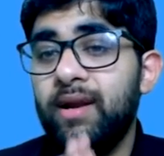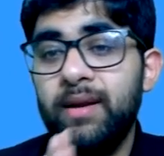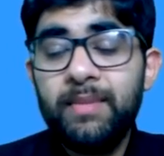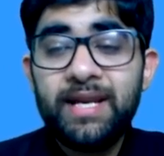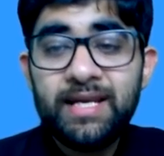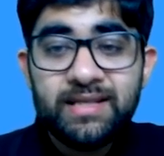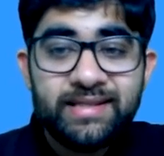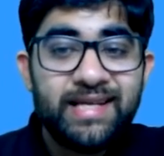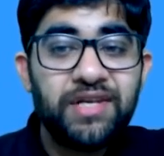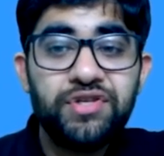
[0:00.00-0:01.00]
remaining
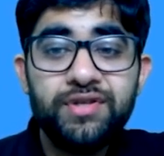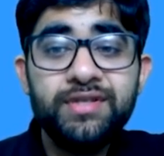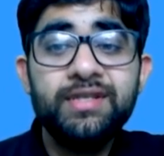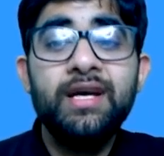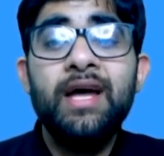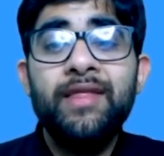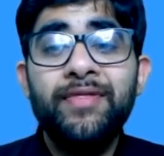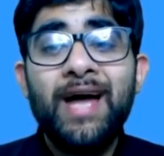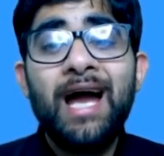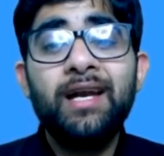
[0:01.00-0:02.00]
sections
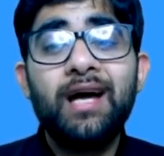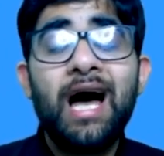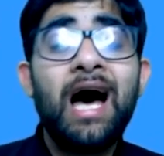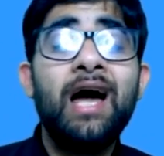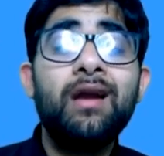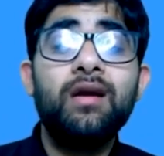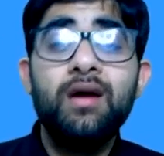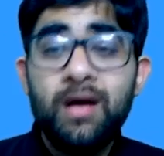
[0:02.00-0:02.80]
that are